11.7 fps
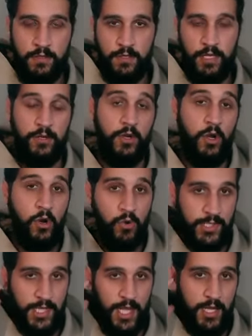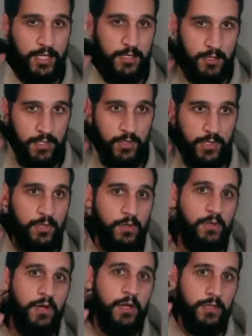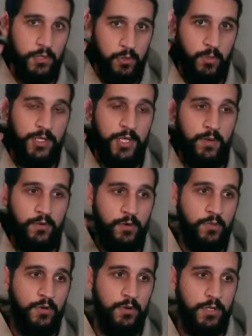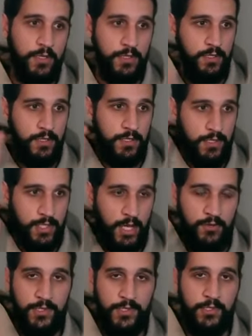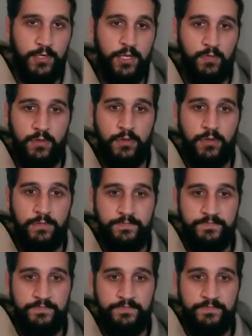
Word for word: and know exactly this is what's going on. This is where my temporal bone is. This is how things are getting pulled.